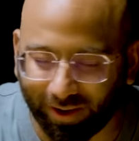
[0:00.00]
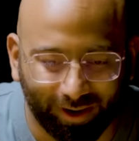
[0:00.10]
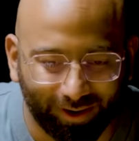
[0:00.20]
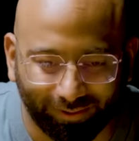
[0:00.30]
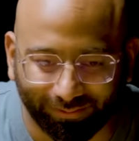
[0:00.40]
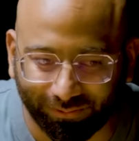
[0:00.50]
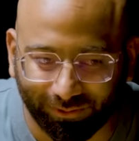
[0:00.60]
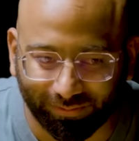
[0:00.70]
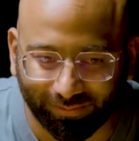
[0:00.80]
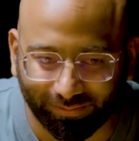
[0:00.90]
I
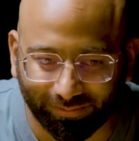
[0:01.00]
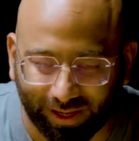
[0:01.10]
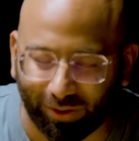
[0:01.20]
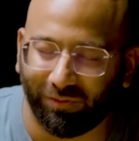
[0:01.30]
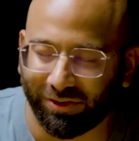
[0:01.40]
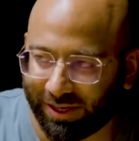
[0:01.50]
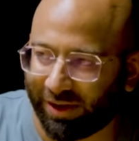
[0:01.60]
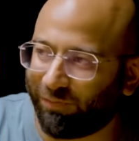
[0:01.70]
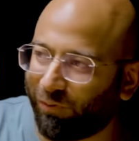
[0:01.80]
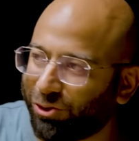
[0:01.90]
always
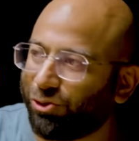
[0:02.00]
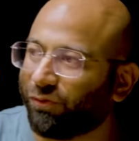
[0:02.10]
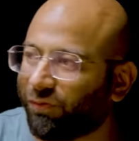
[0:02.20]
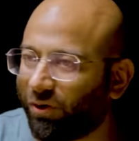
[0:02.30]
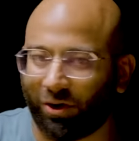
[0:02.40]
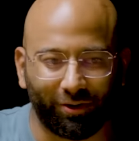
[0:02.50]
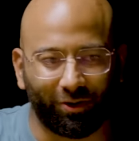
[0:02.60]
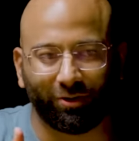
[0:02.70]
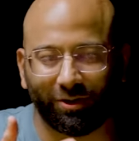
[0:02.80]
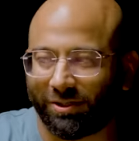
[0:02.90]
like watch you
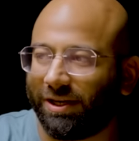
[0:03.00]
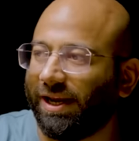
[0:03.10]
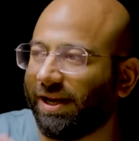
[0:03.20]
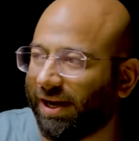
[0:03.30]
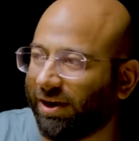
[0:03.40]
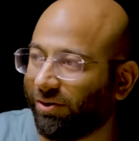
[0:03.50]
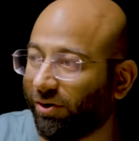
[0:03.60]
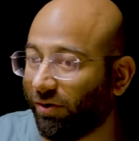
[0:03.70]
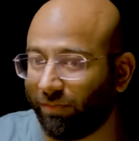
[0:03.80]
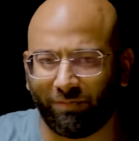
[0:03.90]
on the screen, and
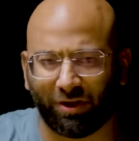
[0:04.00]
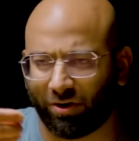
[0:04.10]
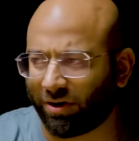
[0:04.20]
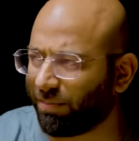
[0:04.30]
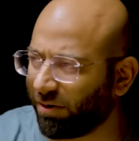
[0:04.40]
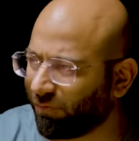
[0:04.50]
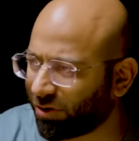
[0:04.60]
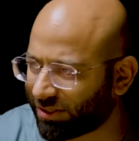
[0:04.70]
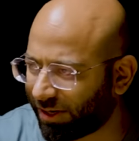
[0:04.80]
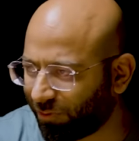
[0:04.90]
we are on a couple of
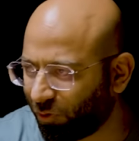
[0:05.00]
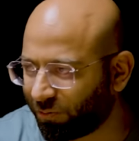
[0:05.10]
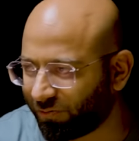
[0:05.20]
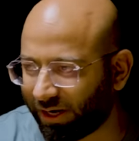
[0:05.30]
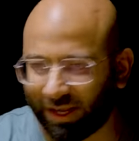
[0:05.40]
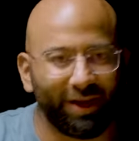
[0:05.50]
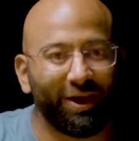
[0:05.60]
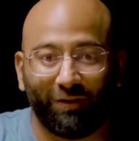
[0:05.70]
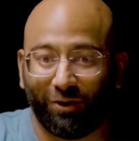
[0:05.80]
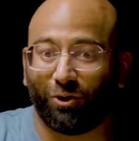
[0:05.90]
WhatsApp groups where
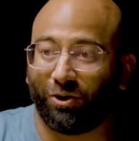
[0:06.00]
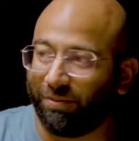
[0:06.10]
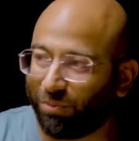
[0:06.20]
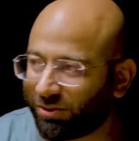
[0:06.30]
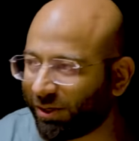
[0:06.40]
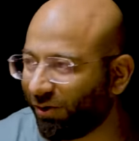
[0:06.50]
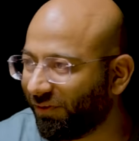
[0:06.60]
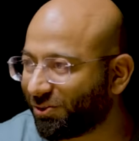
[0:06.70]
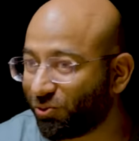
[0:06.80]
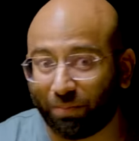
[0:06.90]
your inputs are
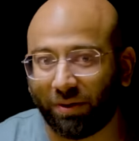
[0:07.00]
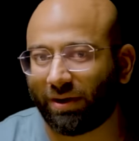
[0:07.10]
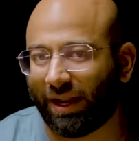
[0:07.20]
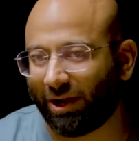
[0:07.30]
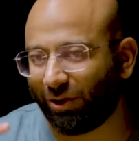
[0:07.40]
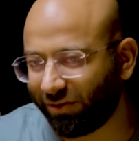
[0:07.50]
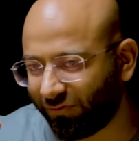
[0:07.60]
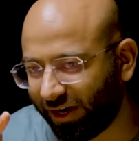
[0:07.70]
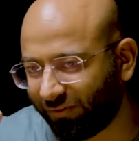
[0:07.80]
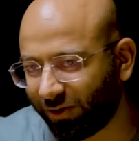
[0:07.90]
always super. Like, I
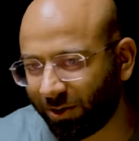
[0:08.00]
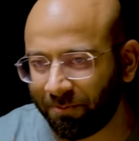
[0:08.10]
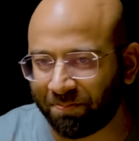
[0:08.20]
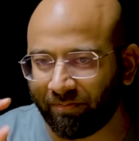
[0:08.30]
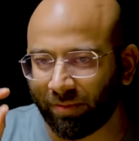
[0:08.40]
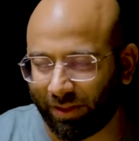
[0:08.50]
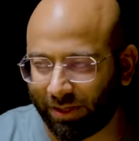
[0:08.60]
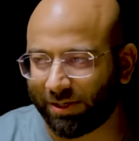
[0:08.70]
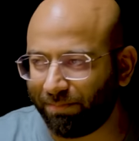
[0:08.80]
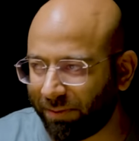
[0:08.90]
always wait for,
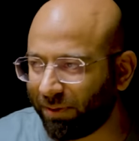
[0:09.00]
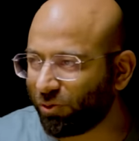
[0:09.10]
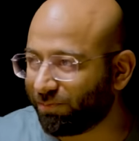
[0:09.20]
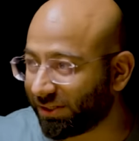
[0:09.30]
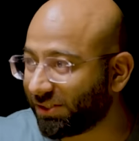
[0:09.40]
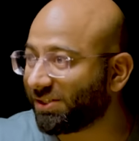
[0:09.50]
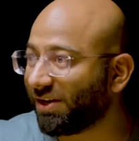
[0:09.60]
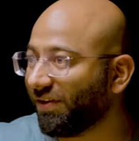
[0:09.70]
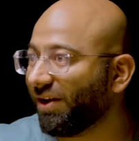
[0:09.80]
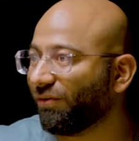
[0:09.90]
there are some people whose messages
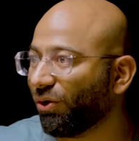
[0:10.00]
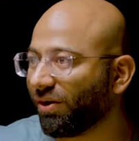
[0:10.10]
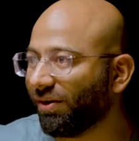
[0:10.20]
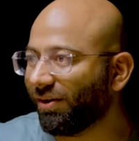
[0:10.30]
I wait for.